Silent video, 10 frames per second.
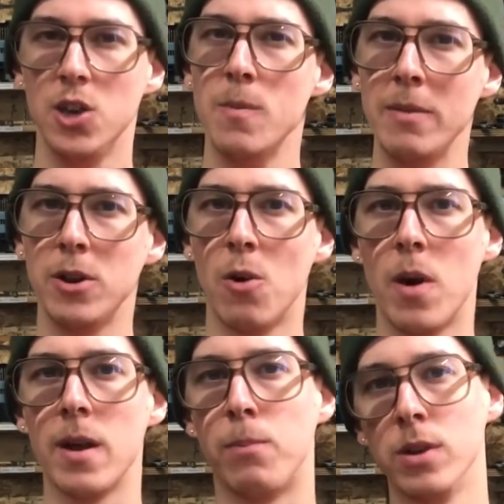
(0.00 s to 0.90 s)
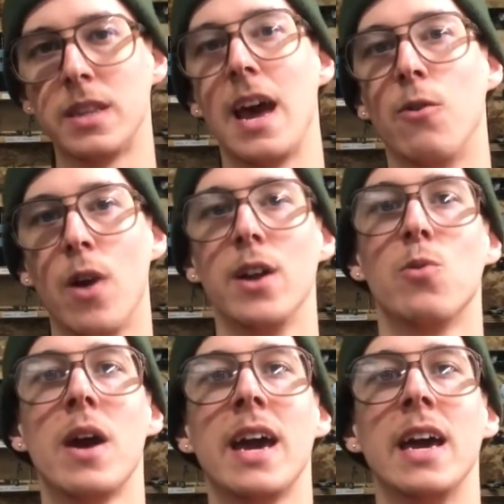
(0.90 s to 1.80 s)
You maybe don't want to put that right
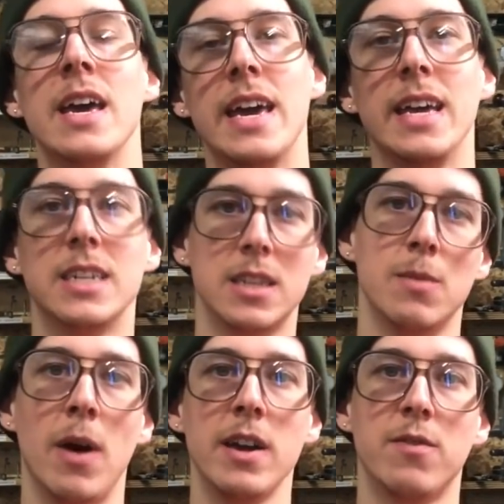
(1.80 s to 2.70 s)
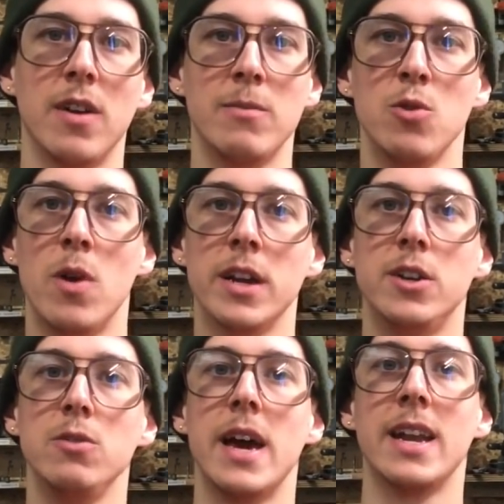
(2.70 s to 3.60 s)
away into the bike frame. You want
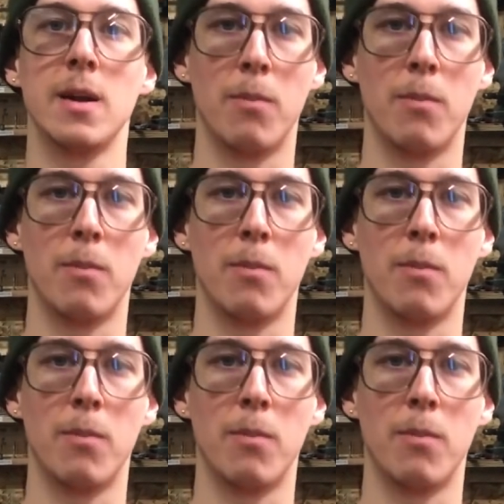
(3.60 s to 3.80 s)
to do that in